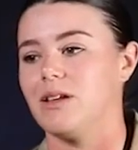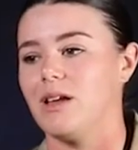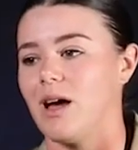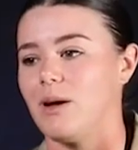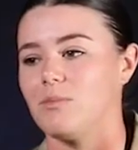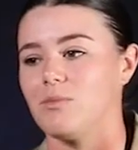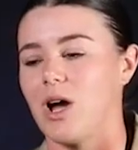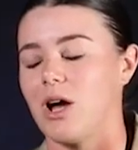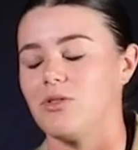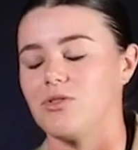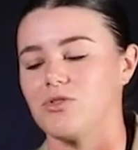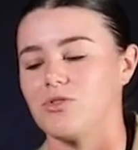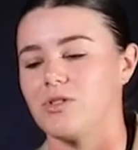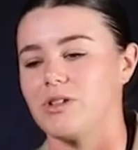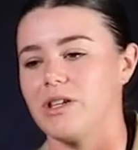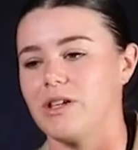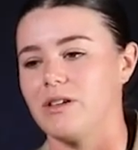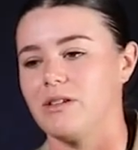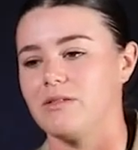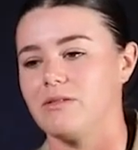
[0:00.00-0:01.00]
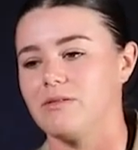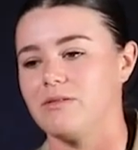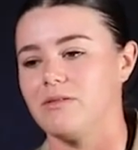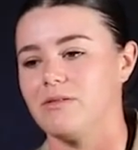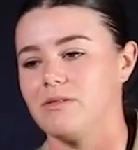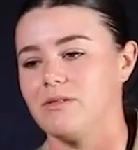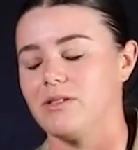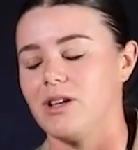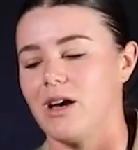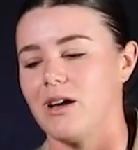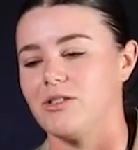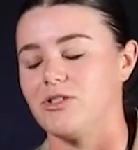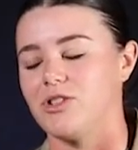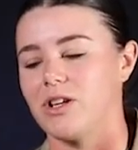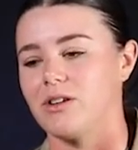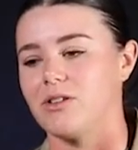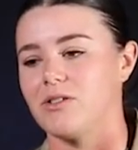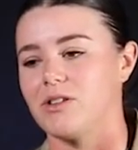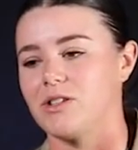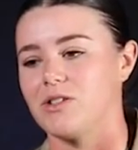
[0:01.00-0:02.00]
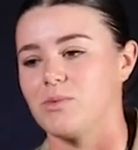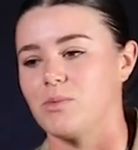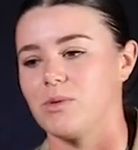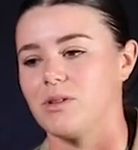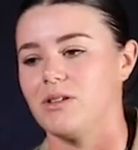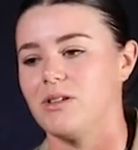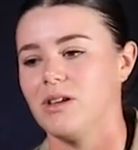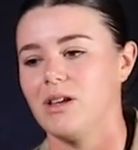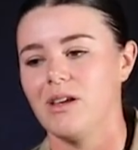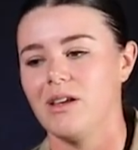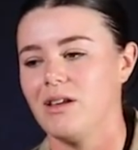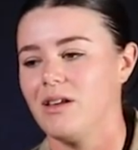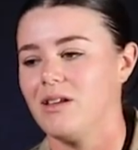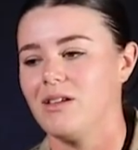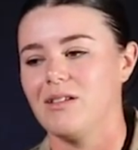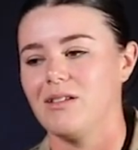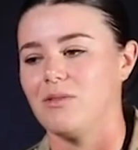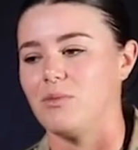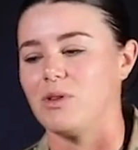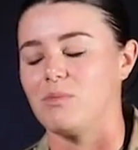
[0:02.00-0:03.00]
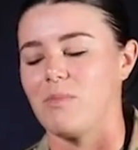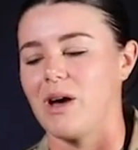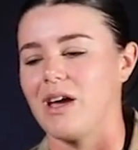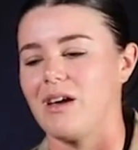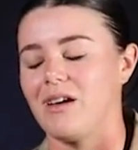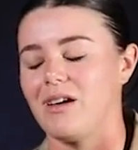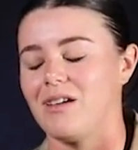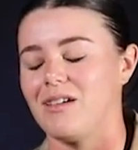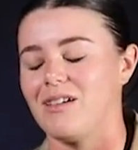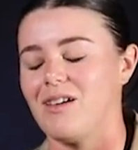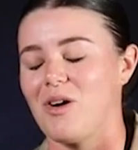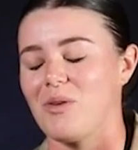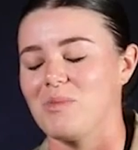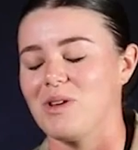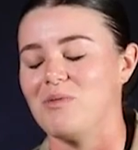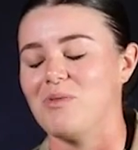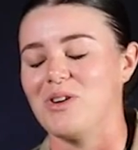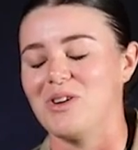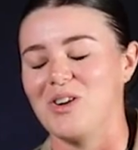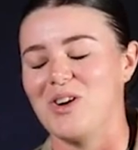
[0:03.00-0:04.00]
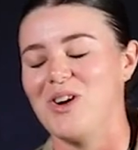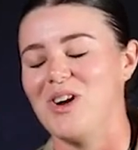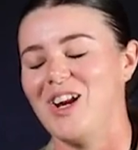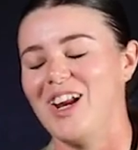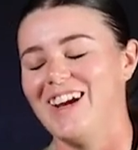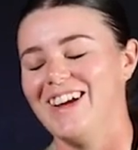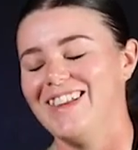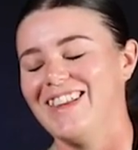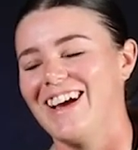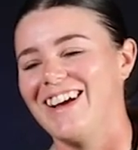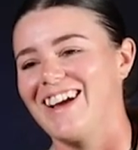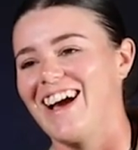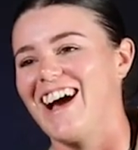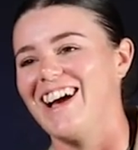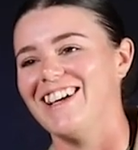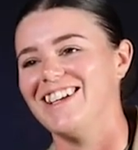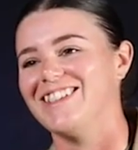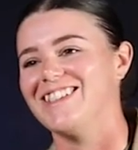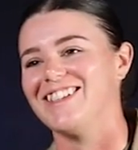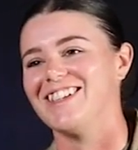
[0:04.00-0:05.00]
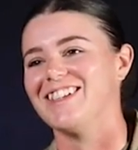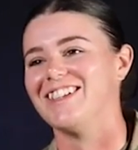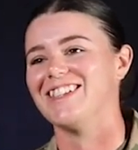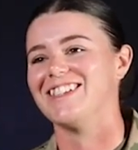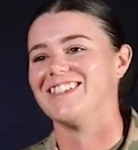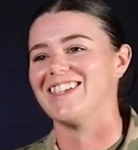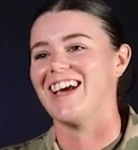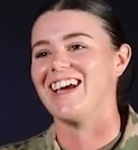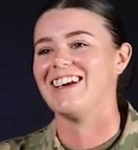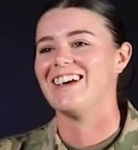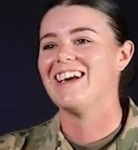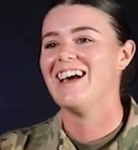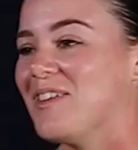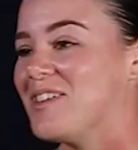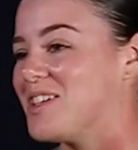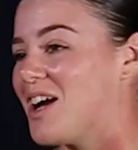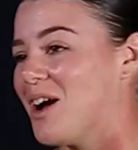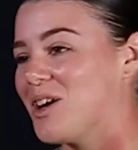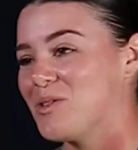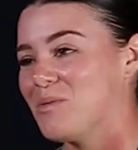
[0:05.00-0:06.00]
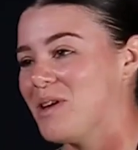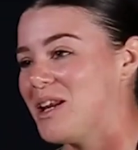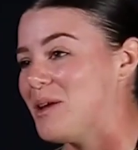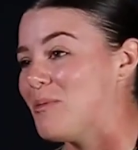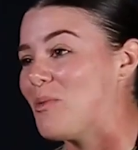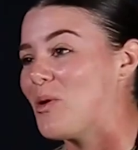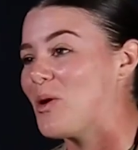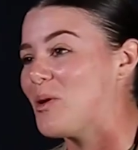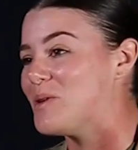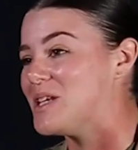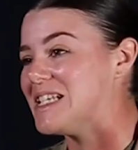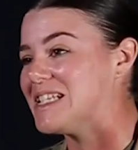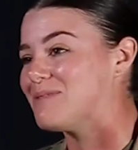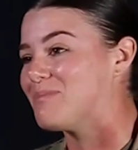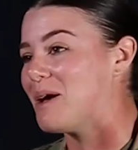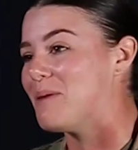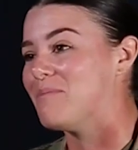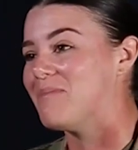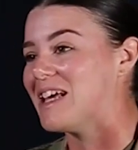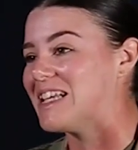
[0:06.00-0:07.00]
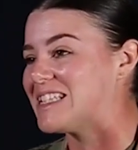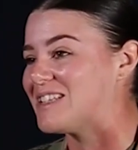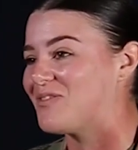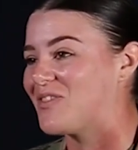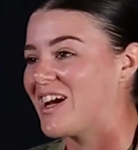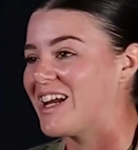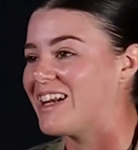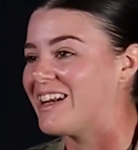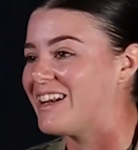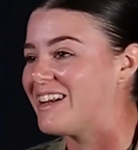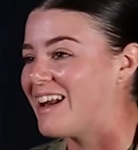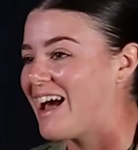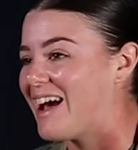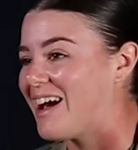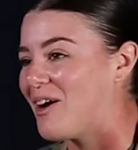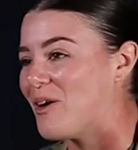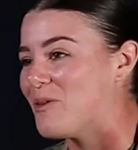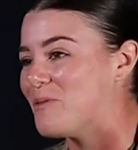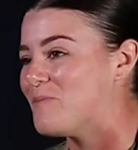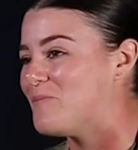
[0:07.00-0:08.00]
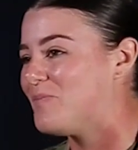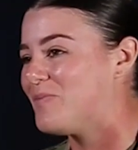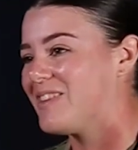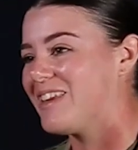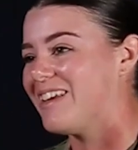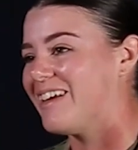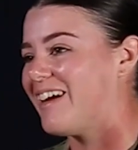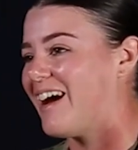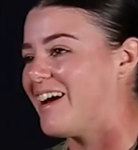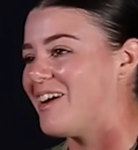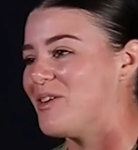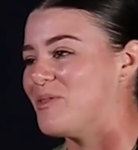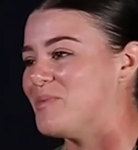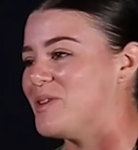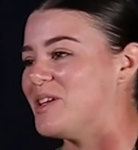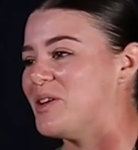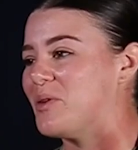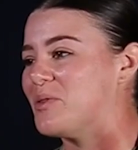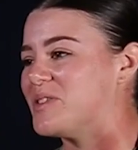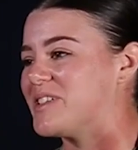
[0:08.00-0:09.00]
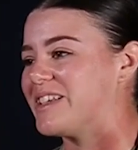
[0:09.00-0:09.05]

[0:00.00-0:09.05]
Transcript: was really generous with my Army recruiter, that guy until this day. I don't talk to him anymore, but he's my best friend, and I hope he